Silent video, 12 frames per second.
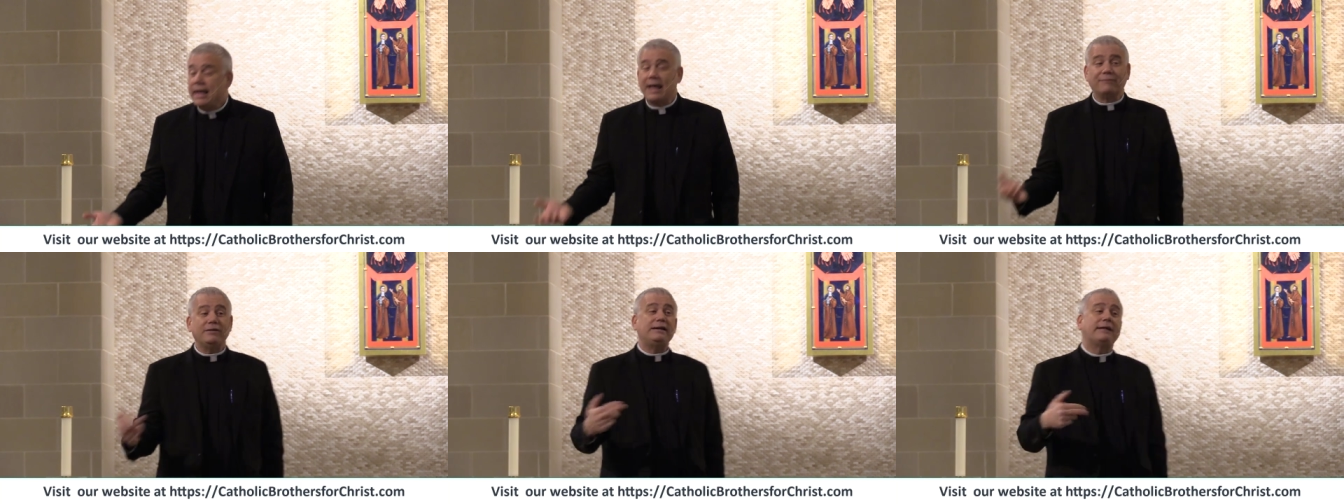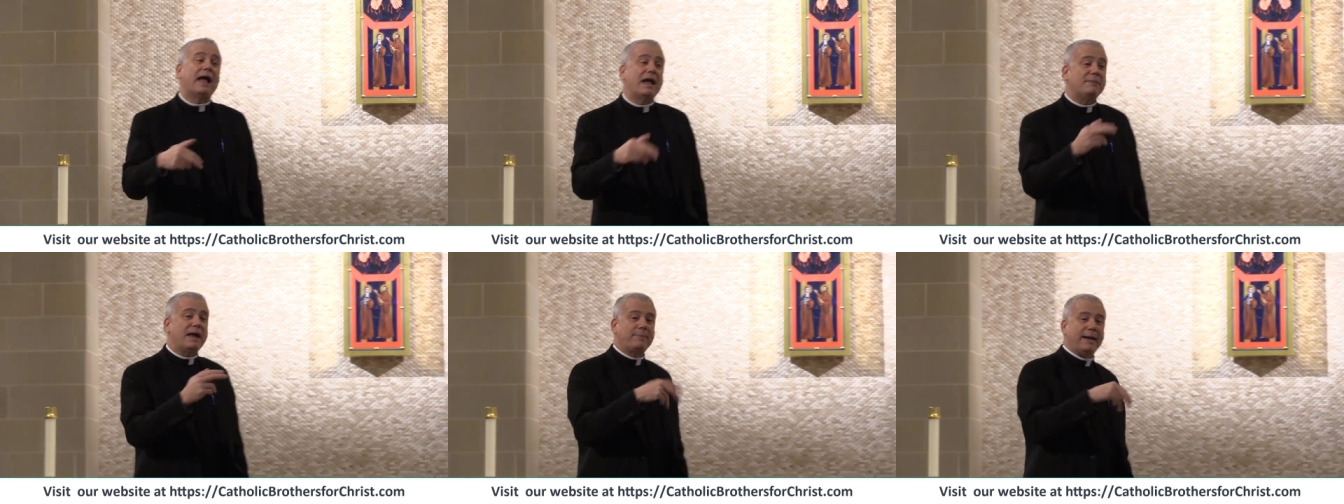Every
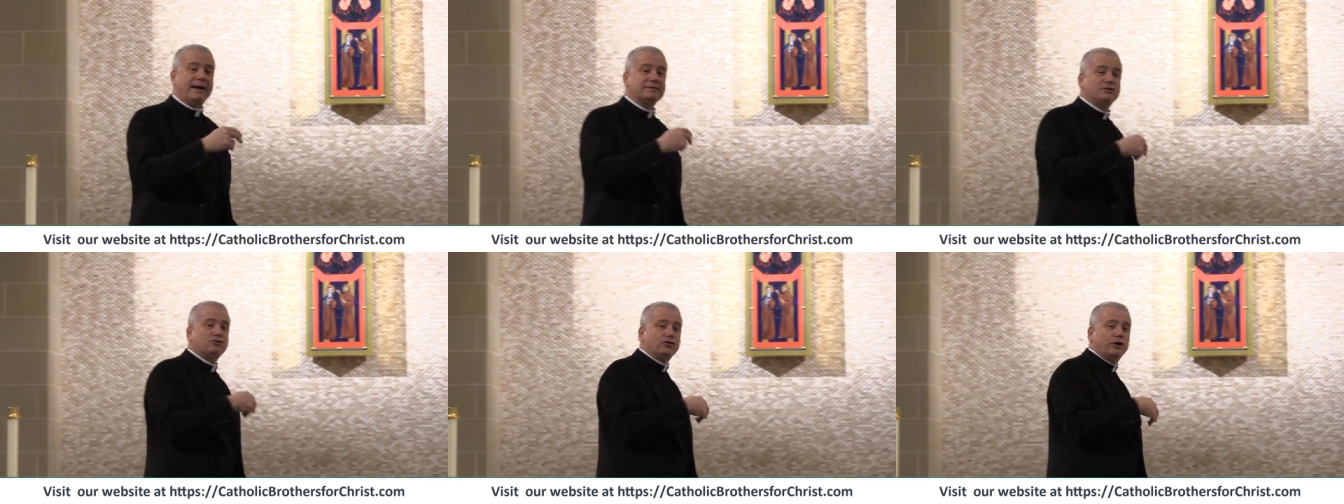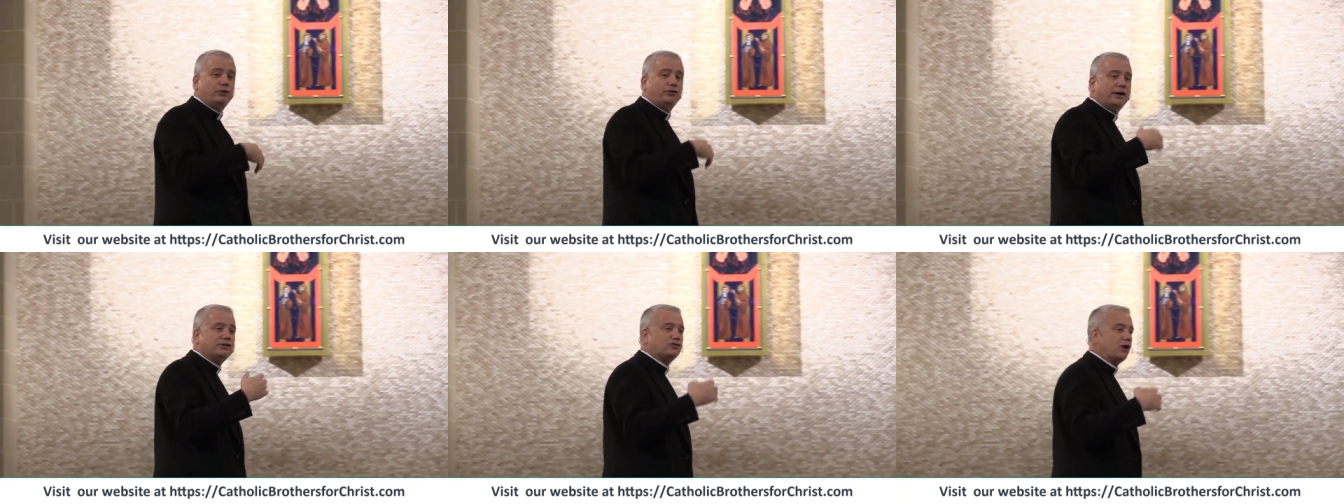time I pass a
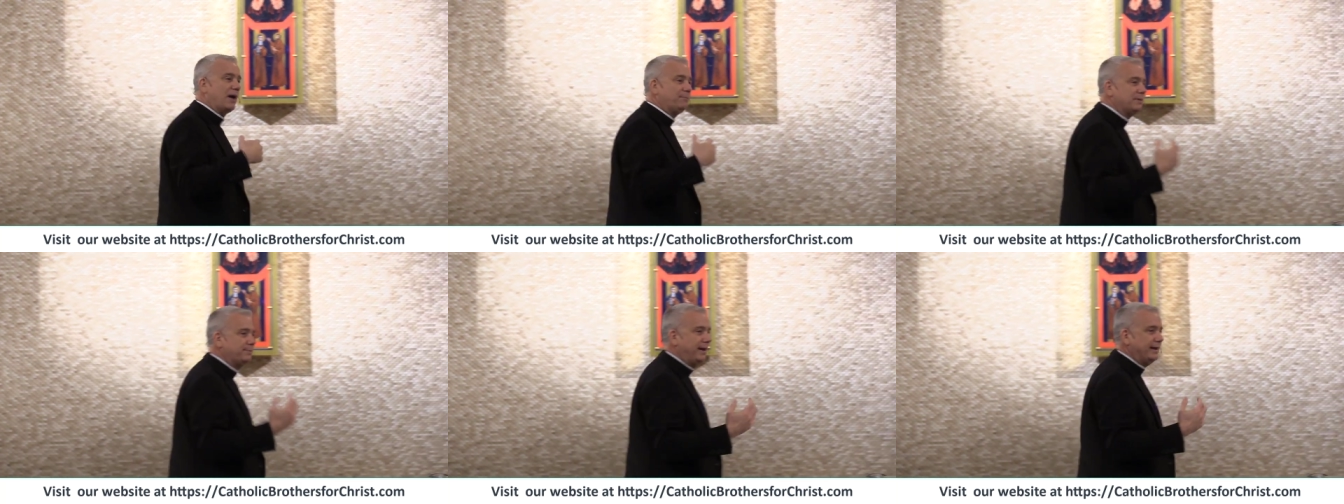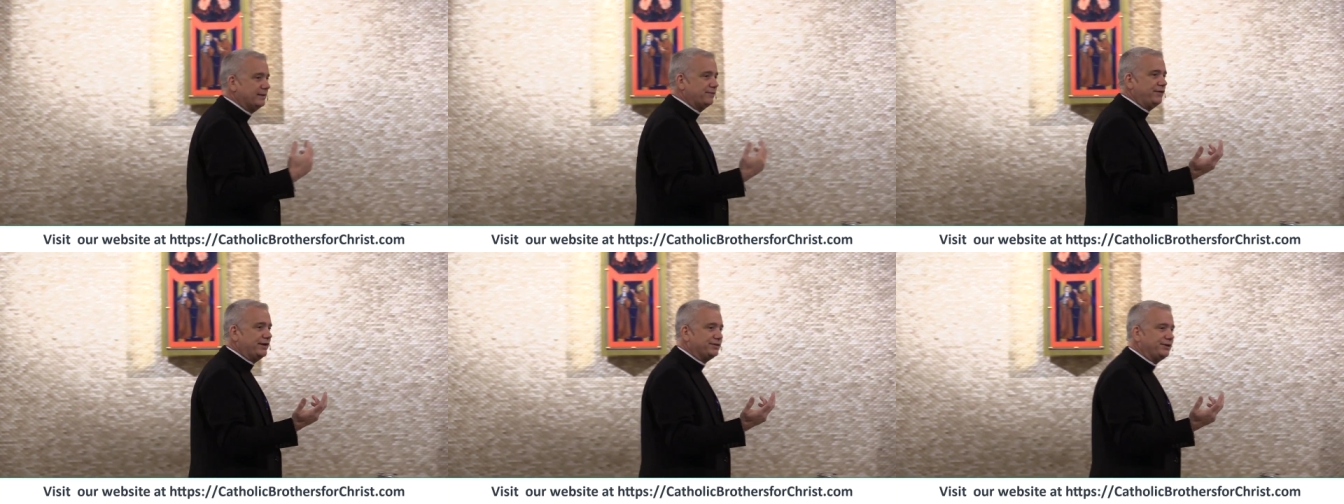church, I stop and make a
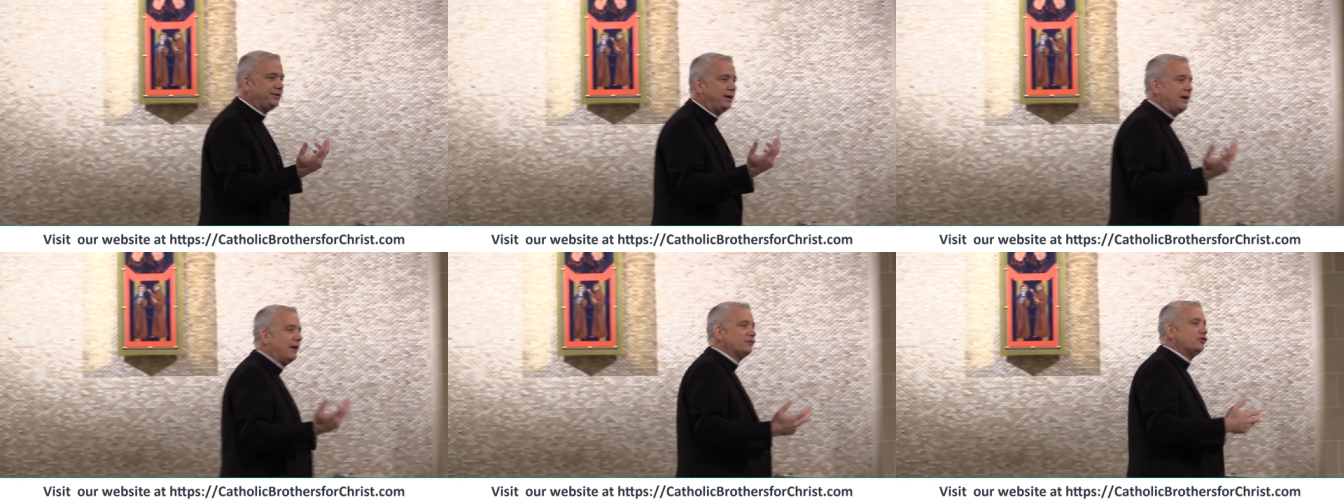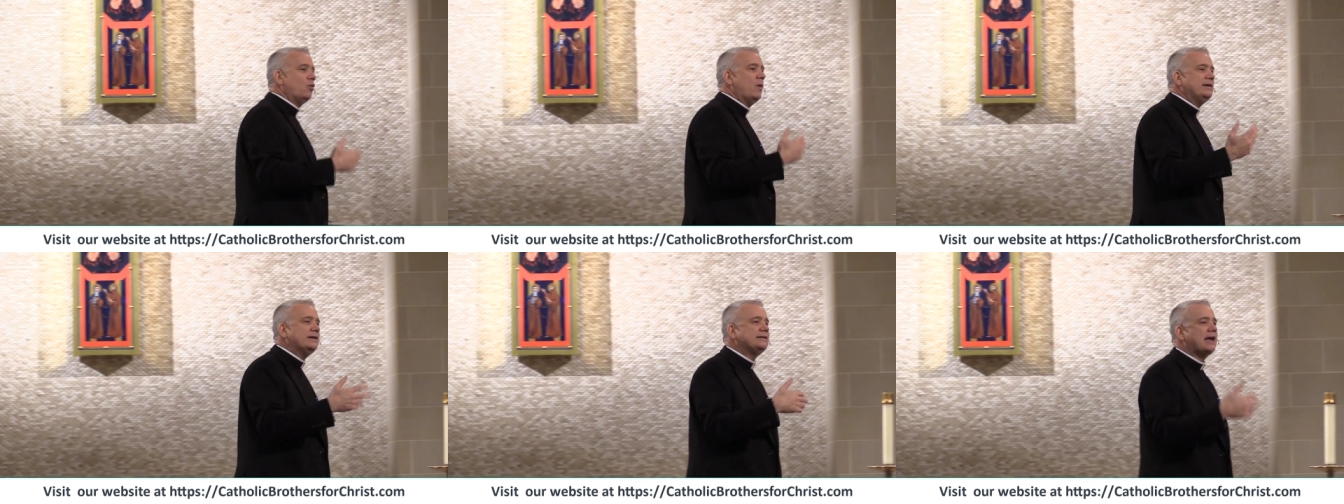visit. So
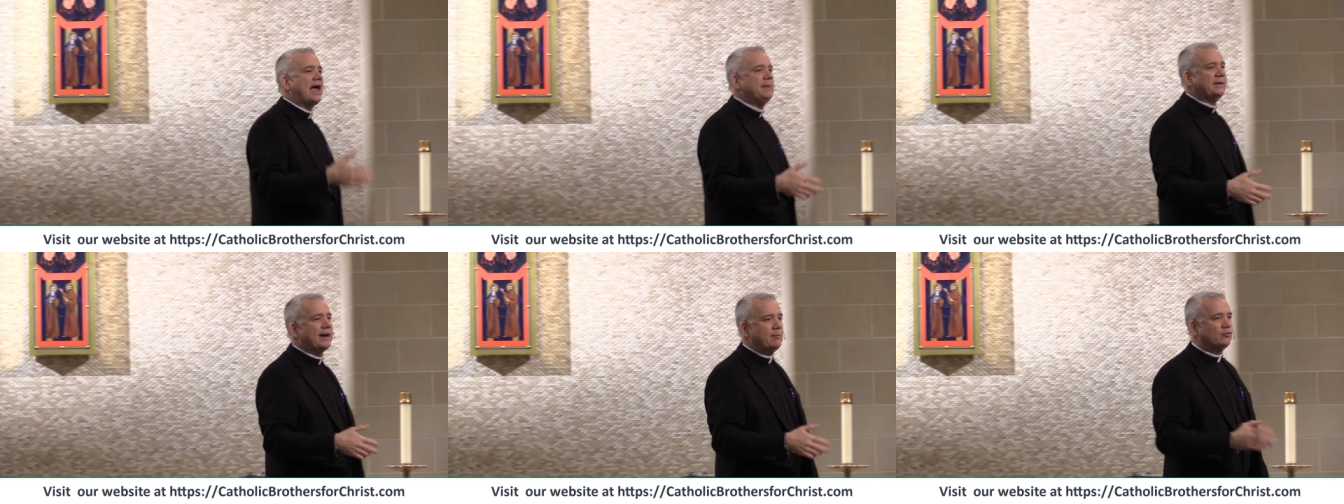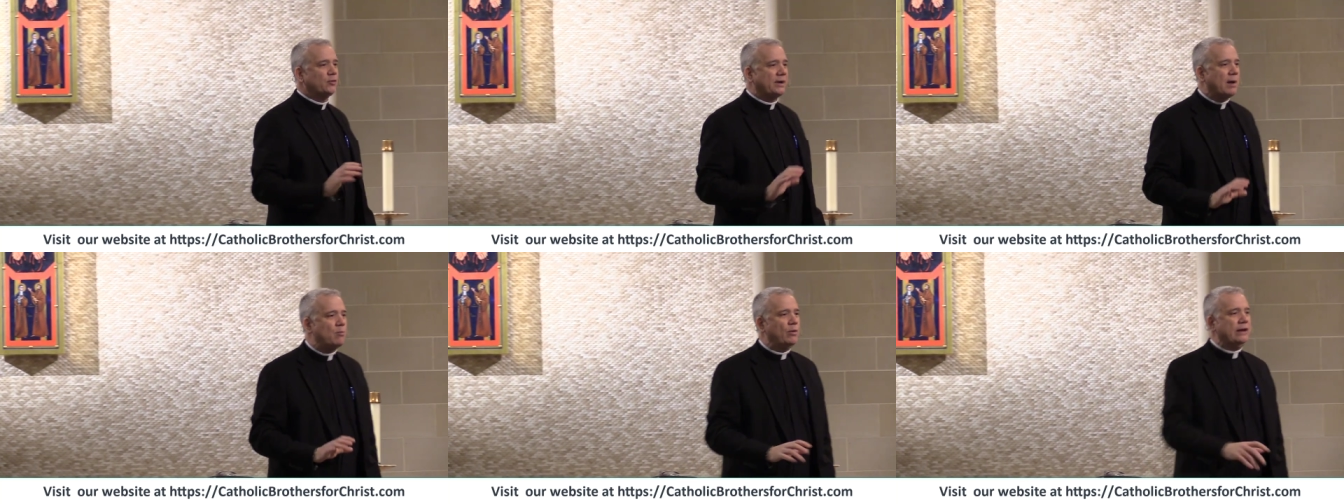when the time comes
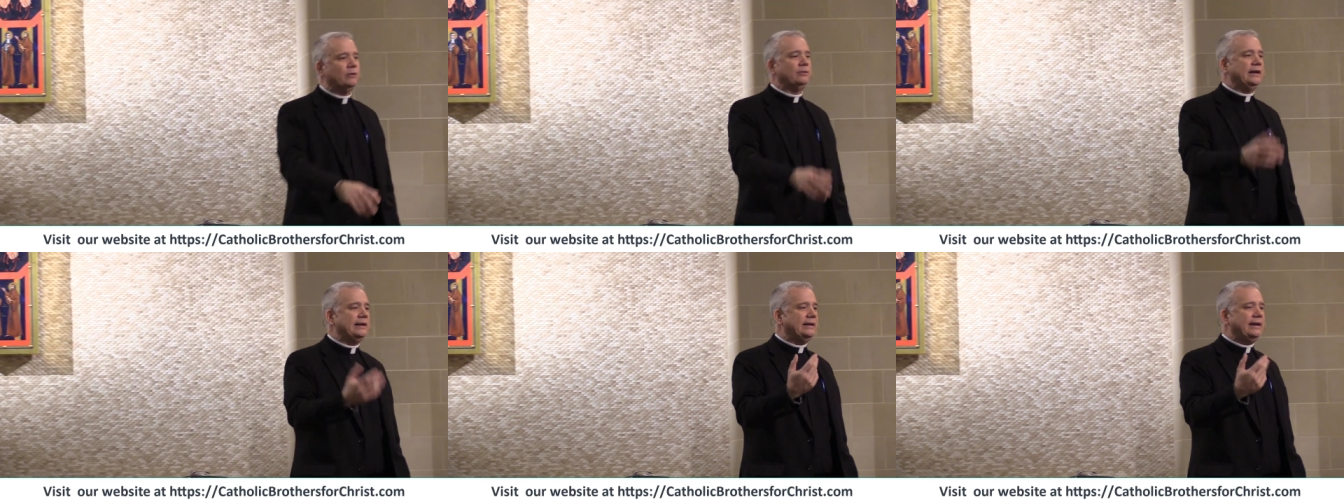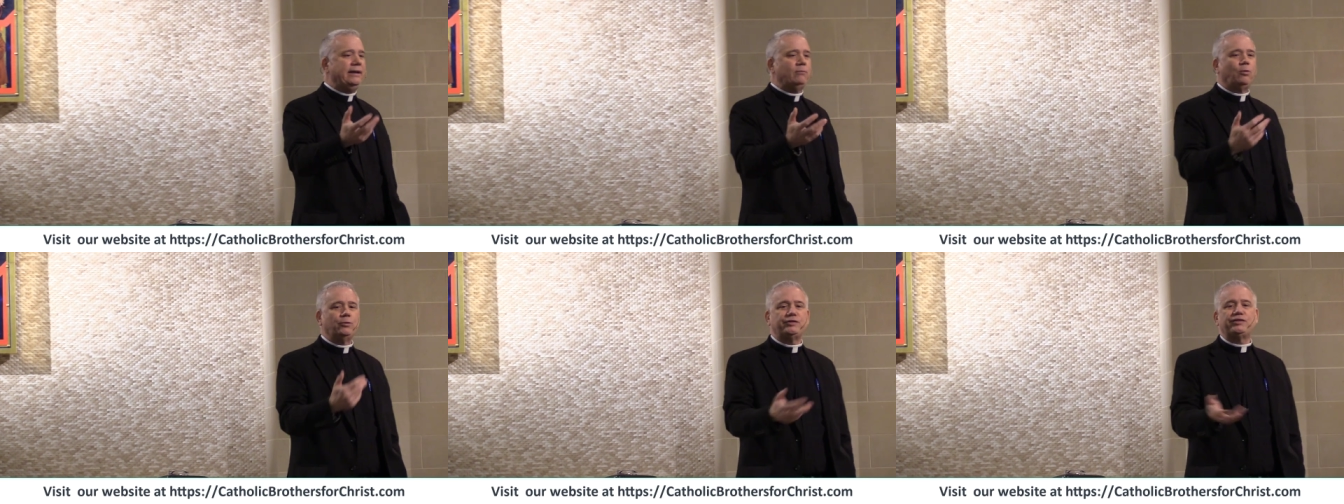when I'm wheeled in, he
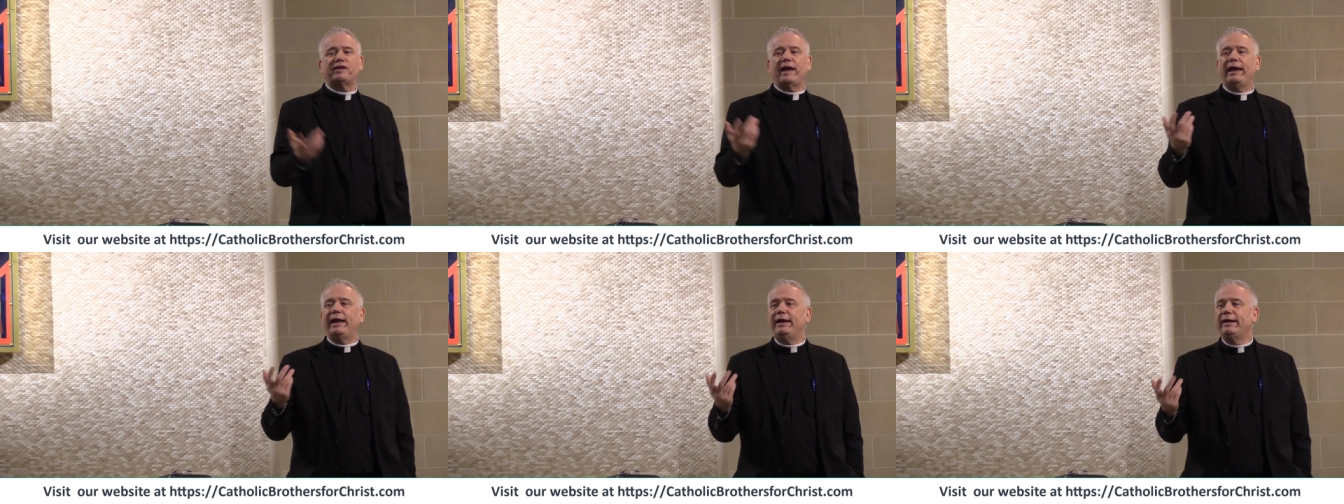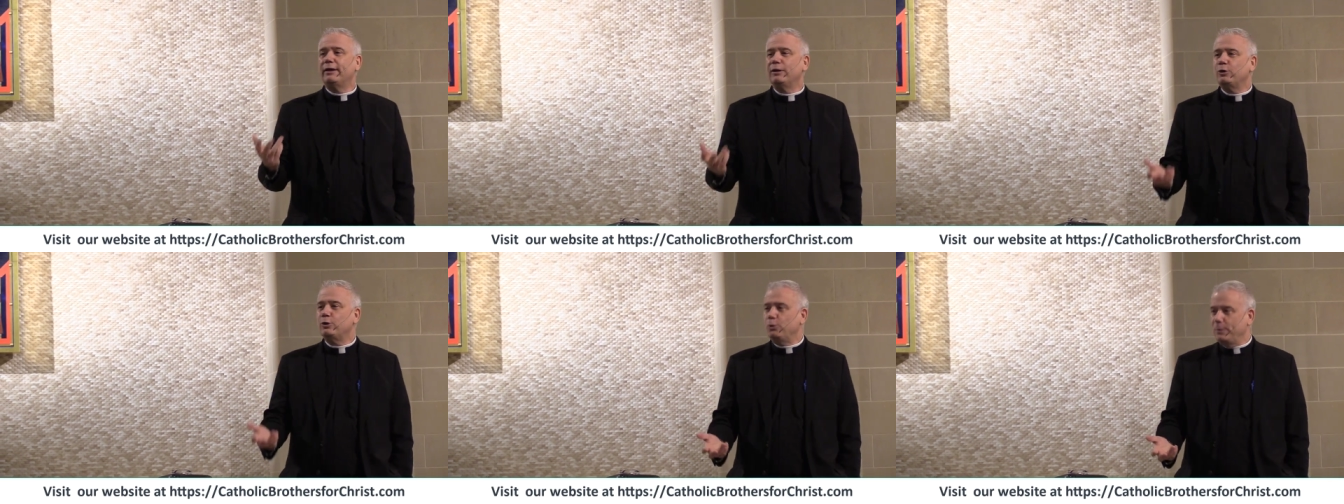won't say,
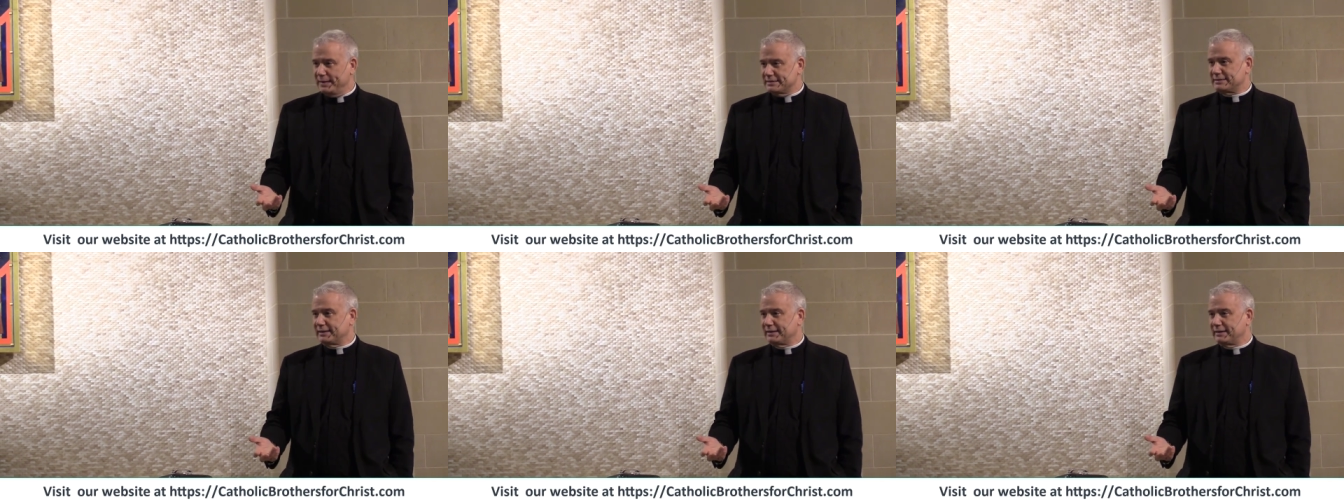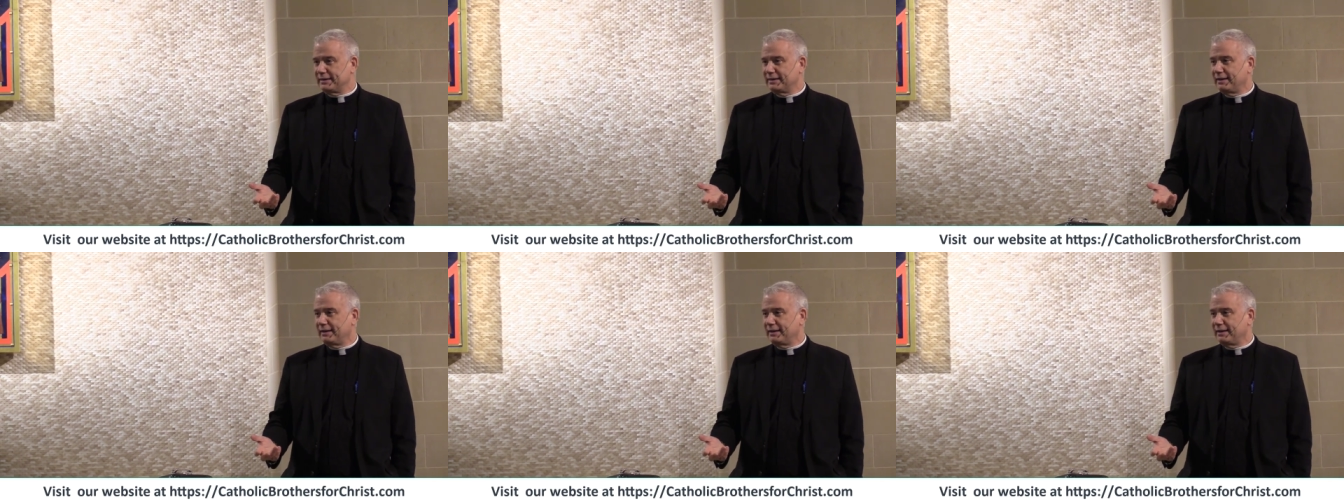Who is it?